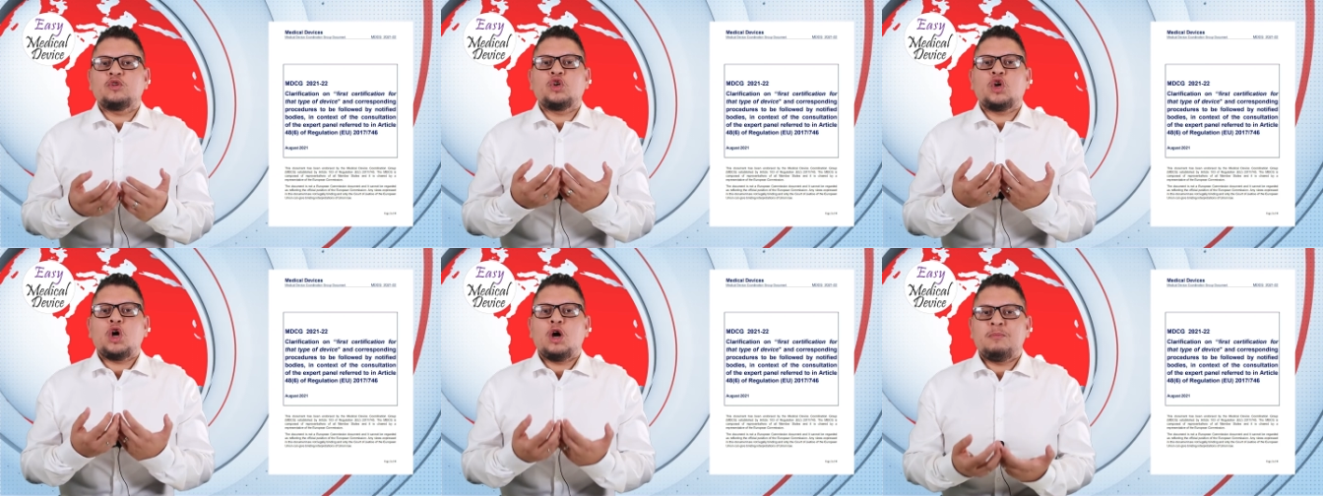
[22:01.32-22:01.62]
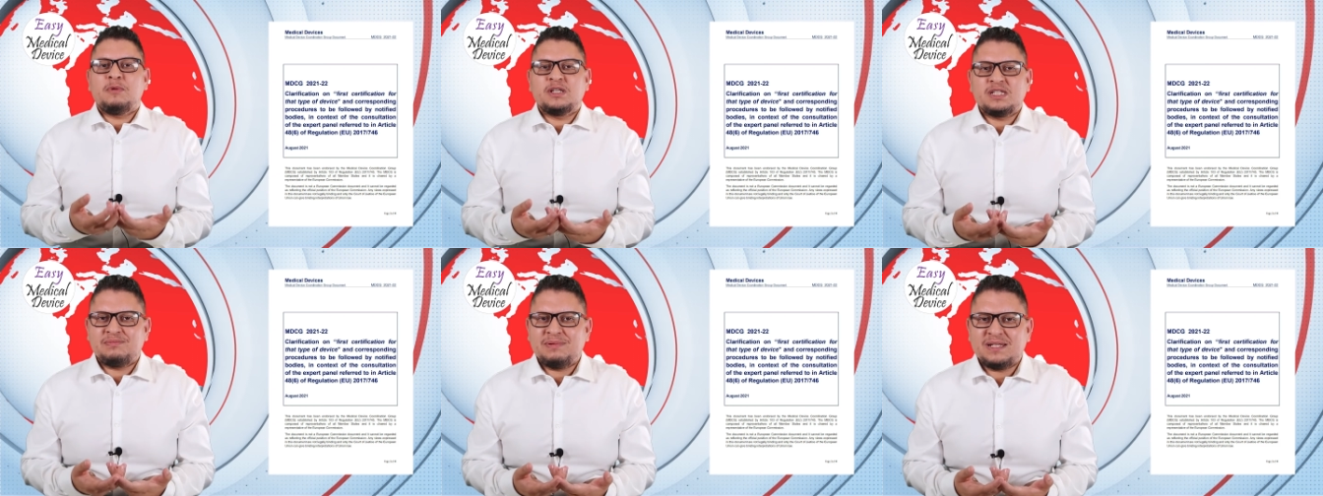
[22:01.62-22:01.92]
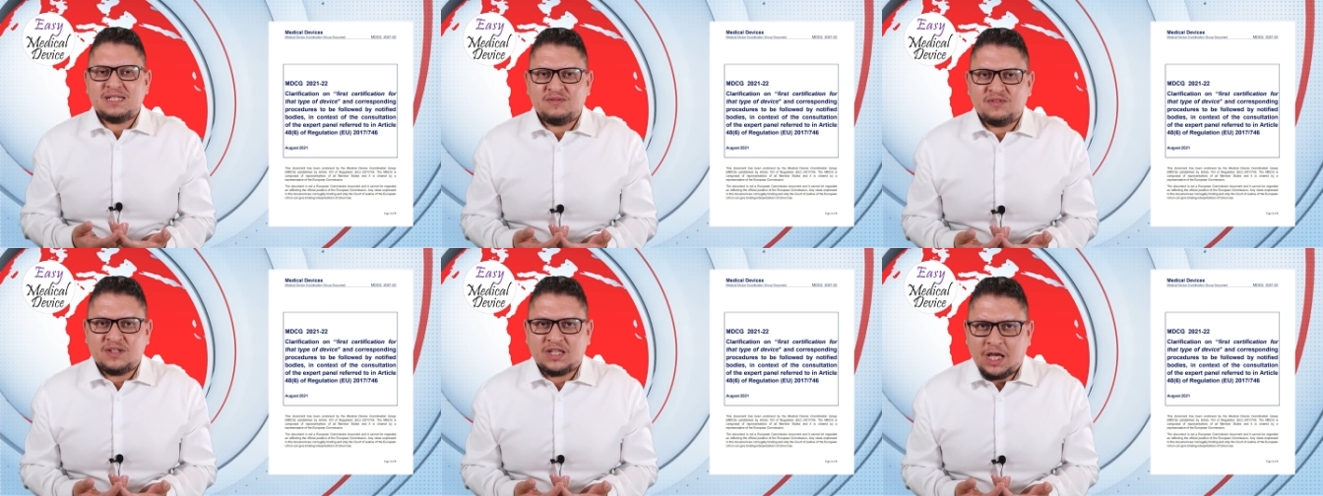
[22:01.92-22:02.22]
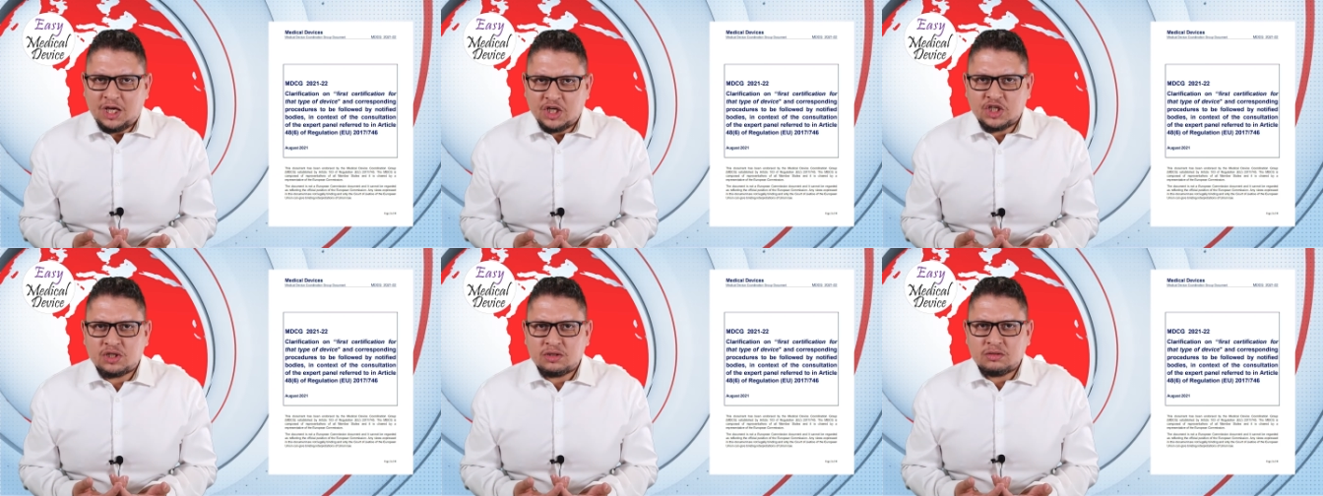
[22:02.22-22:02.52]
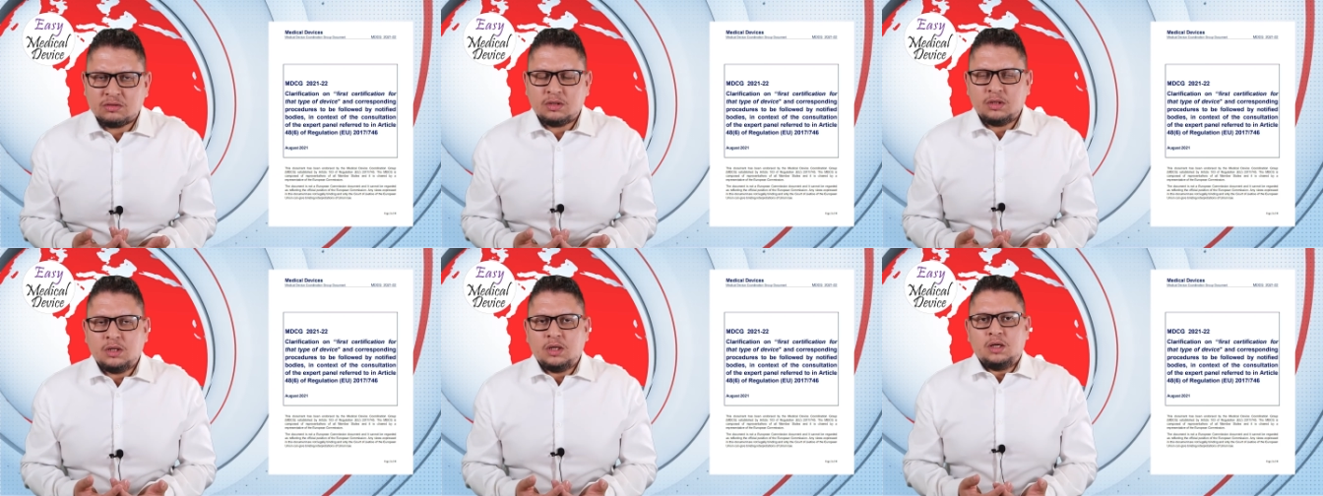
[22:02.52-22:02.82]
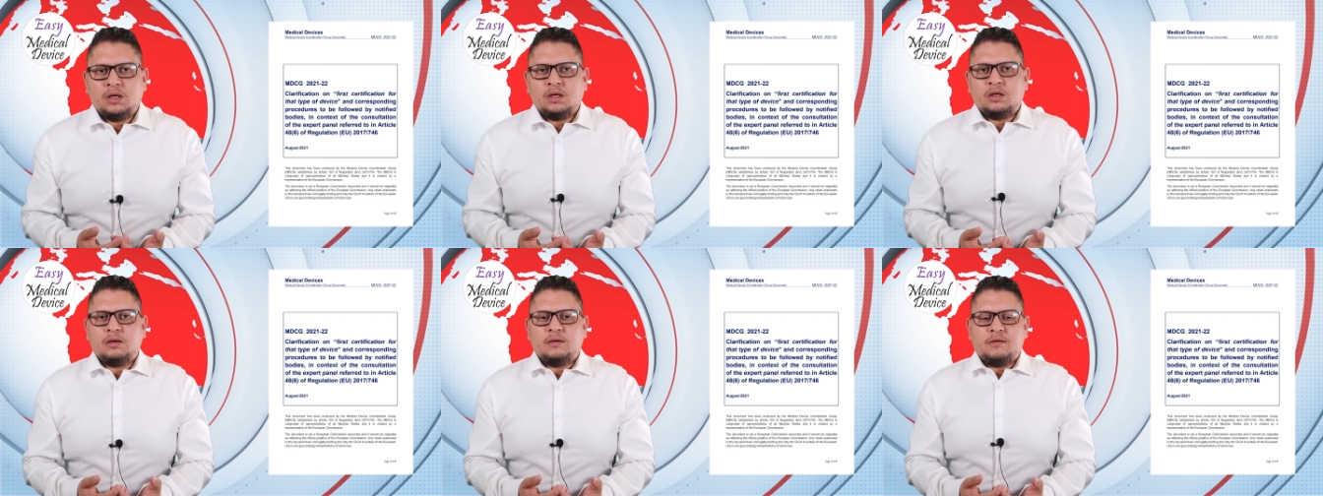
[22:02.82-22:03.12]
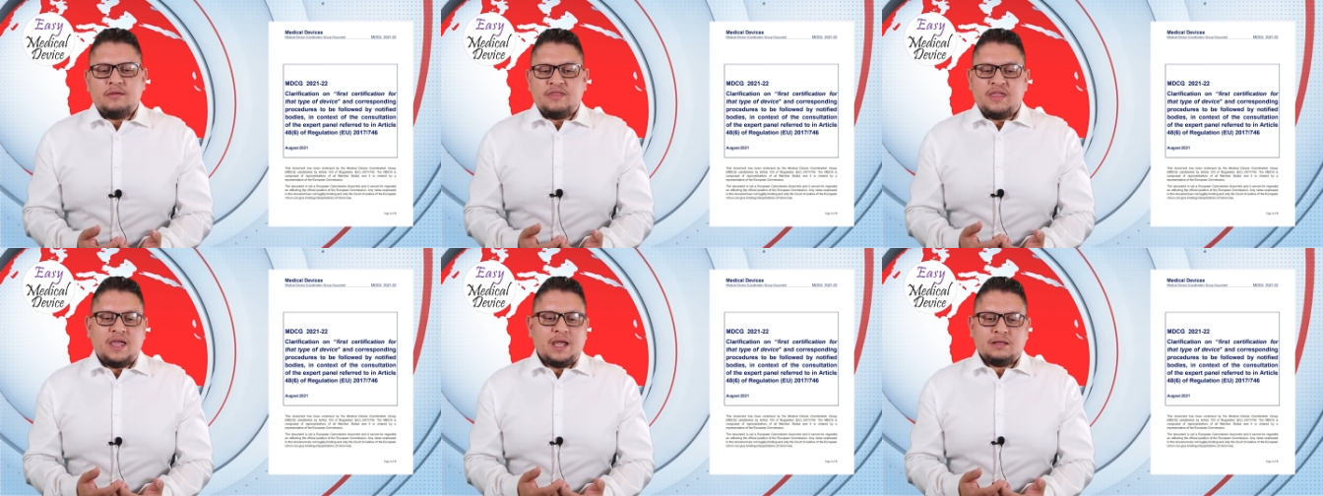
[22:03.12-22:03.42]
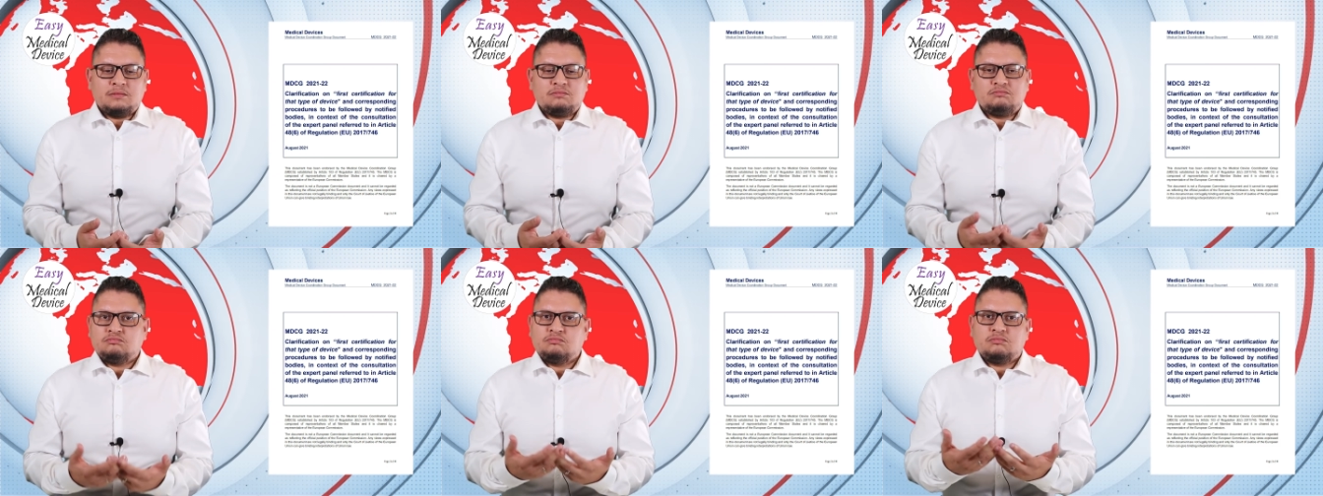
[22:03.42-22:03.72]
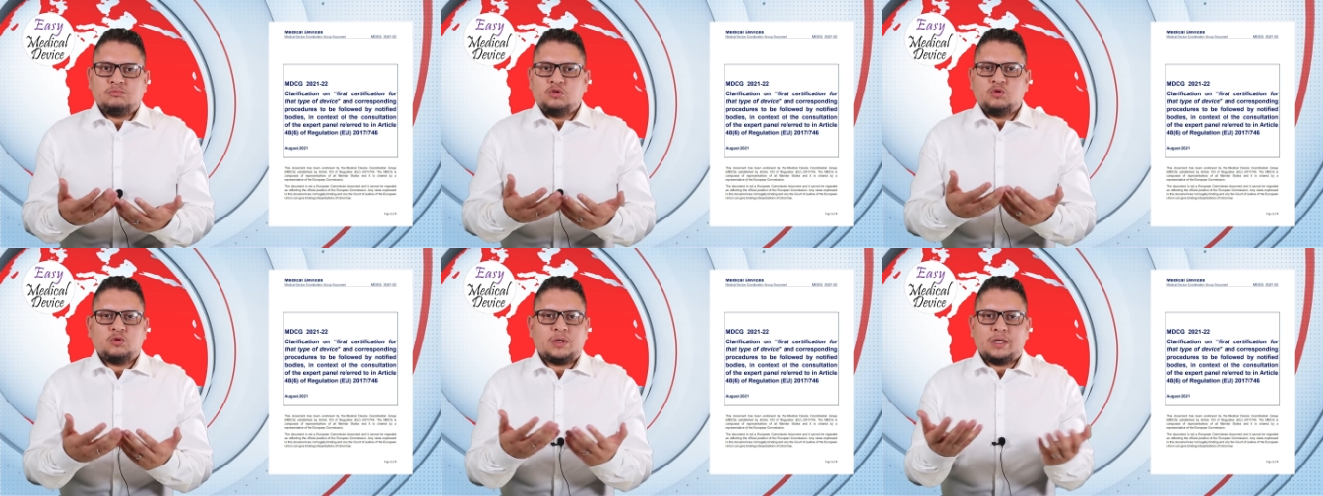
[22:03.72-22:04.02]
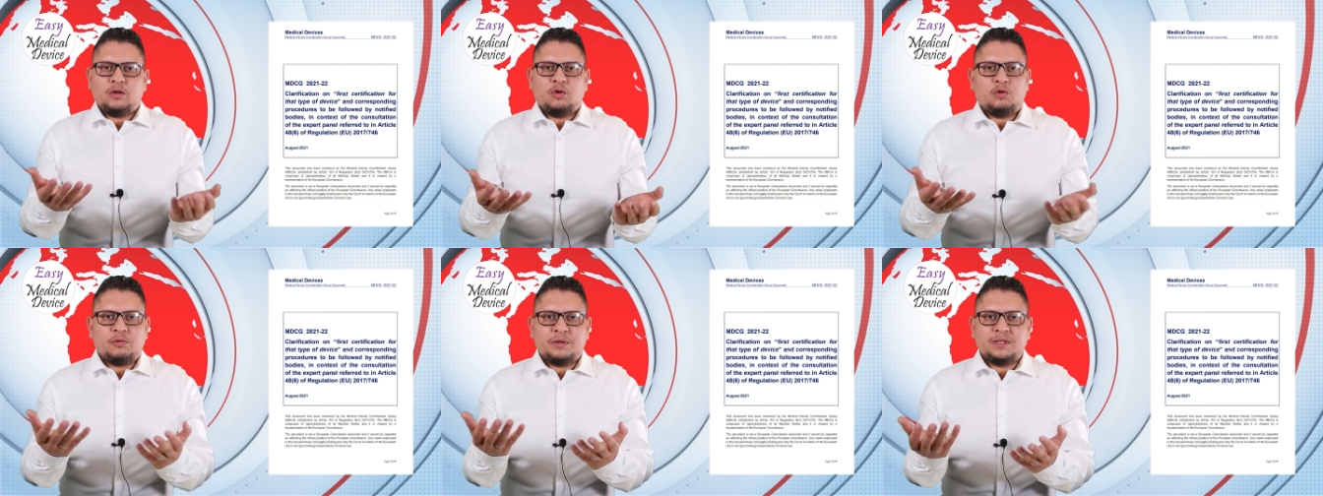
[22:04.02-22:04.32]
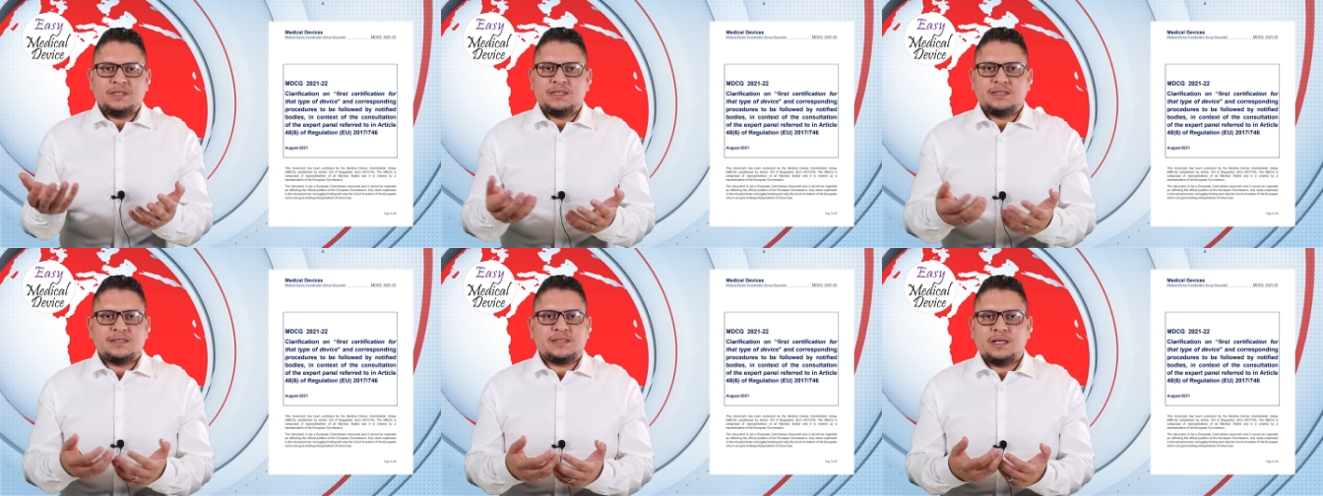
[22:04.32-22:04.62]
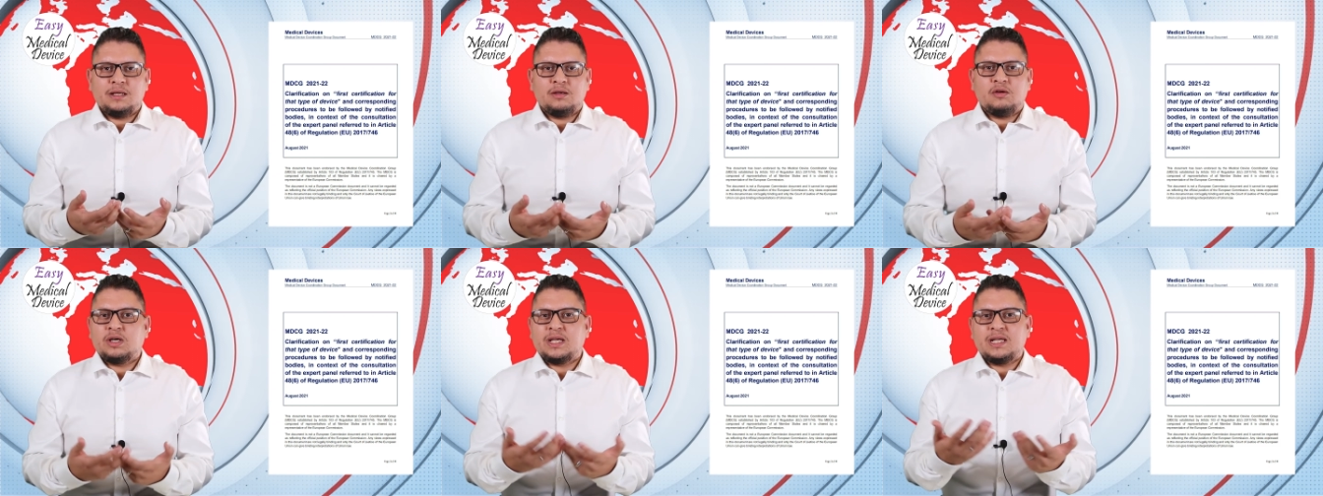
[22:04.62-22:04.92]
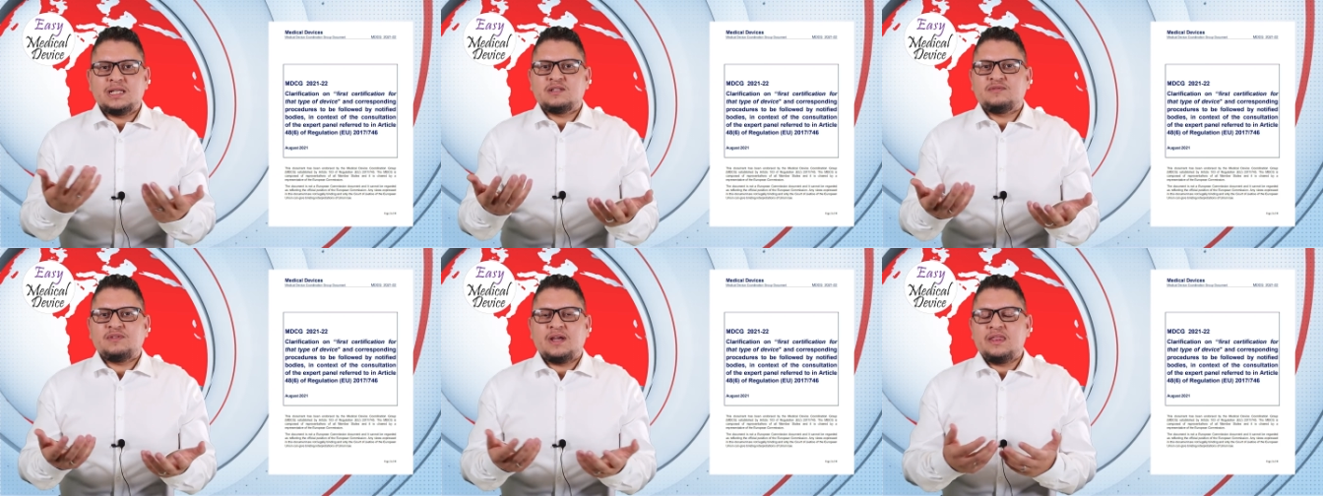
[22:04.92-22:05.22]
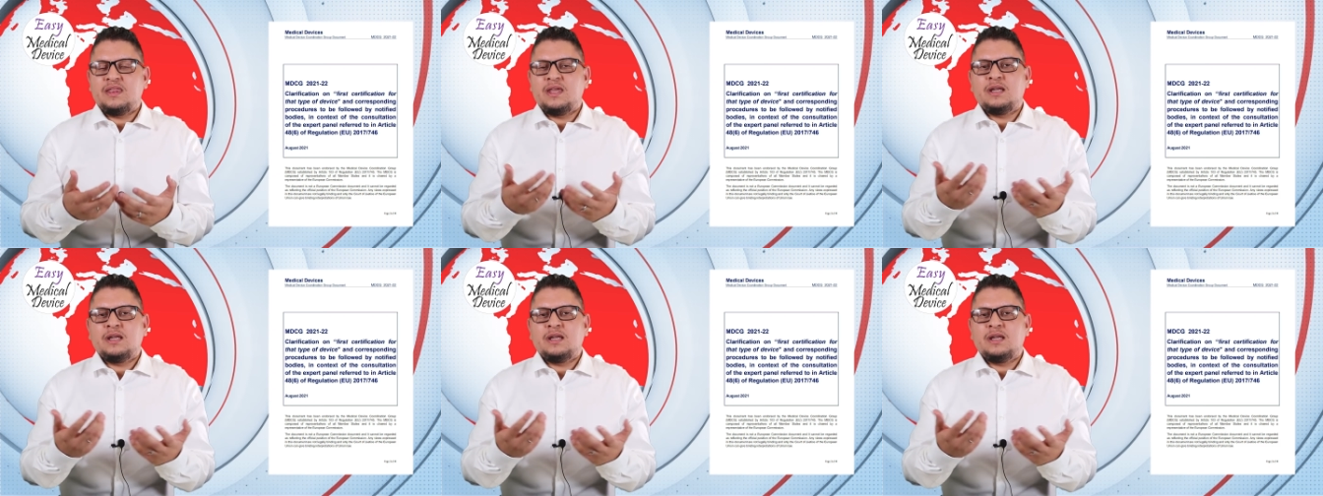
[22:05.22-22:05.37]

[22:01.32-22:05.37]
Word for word: a common specification, uh, then you can already say, okay, it's fine.